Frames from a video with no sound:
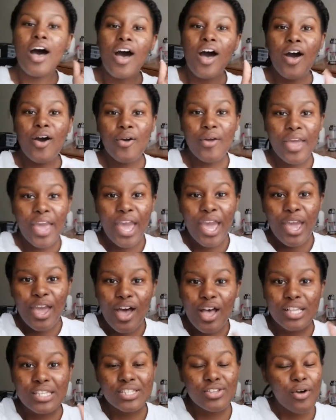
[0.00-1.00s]
Okay,
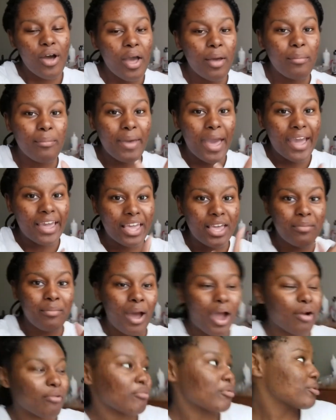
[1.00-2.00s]
y'all, so I'm back in
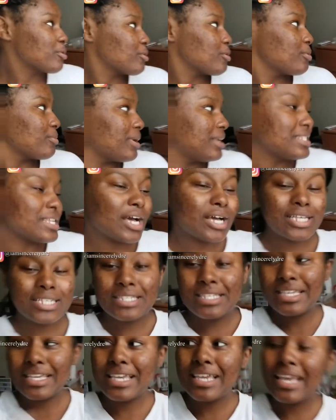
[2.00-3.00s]
my room. As y'all can
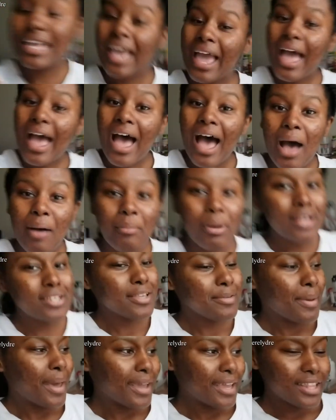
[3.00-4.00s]
see, I'm also
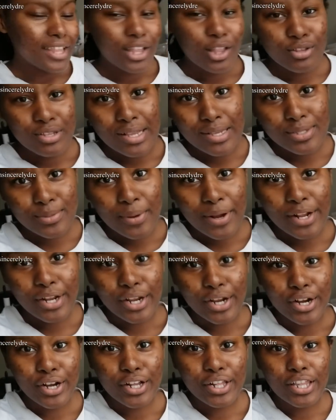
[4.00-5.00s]
back in the clothes I was wearing
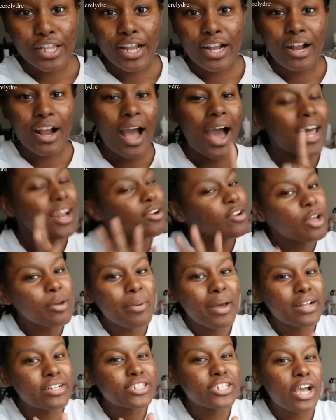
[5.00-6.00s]
earlier. I don't know
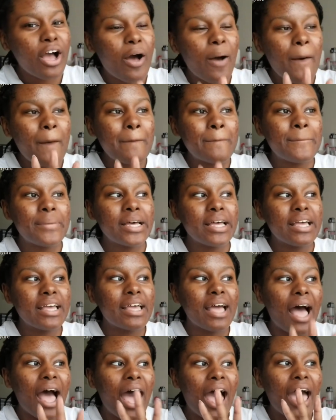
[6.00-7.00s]
about y'all, but
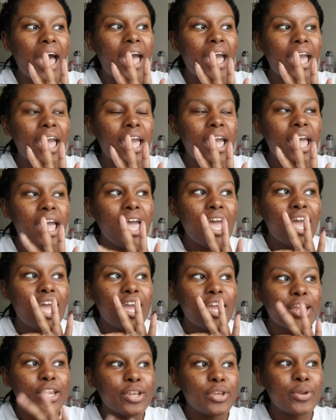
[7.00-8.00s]
I
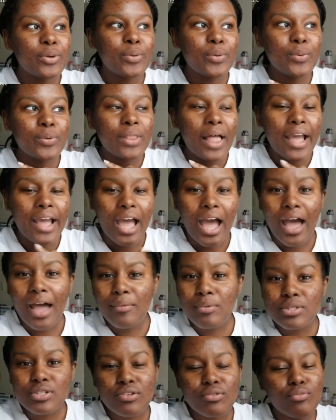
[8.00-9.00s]

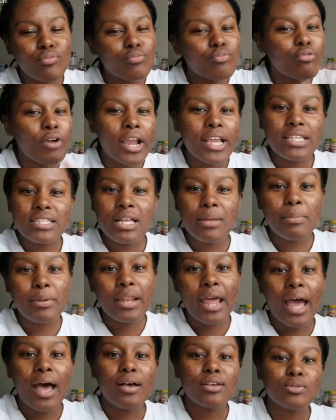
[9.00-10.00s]
was raised up in a
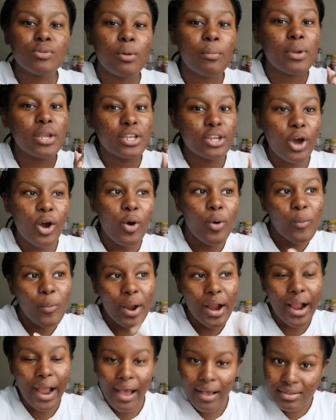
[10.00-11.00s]
house where we don't
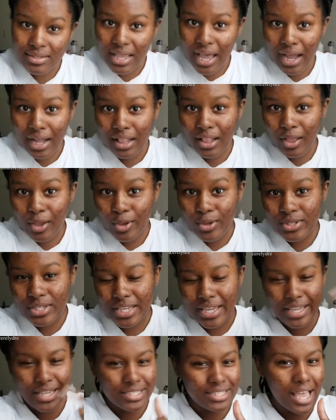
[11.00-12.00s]
wear outside clothes
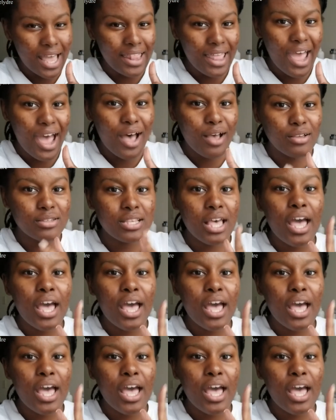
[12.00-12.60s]
inside the house.